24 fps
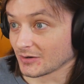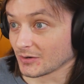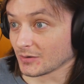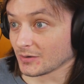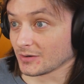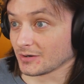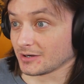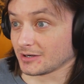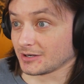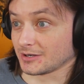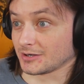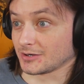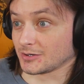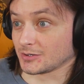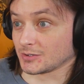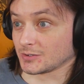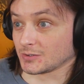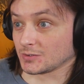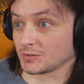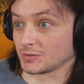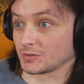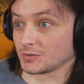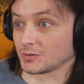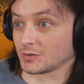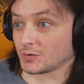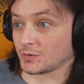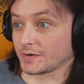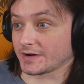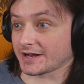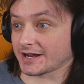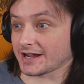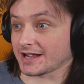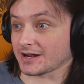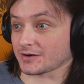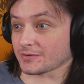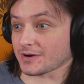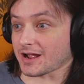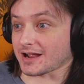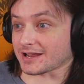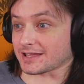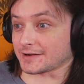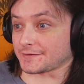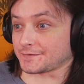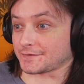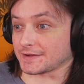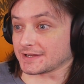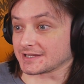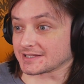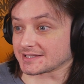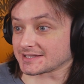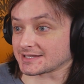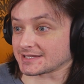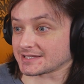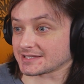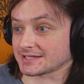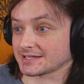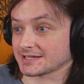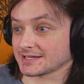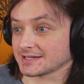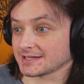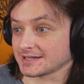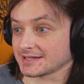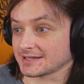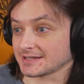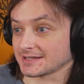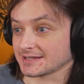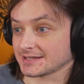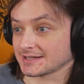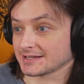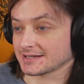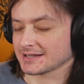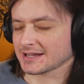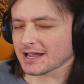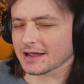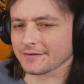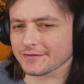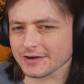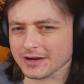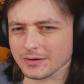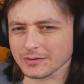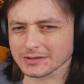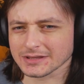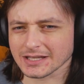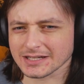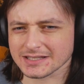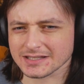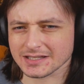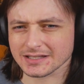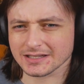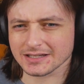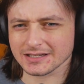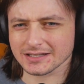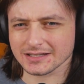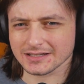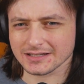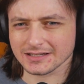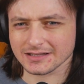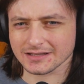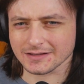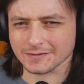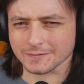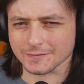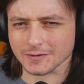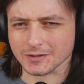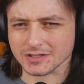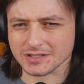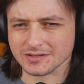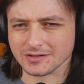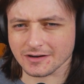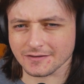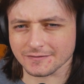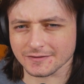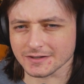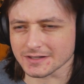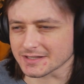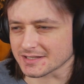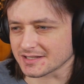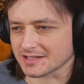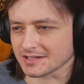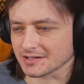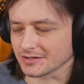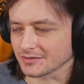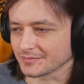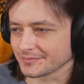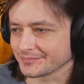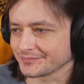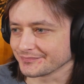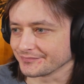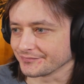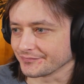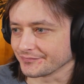Whoa, we got rocket fists. I forget what that's the first reference to.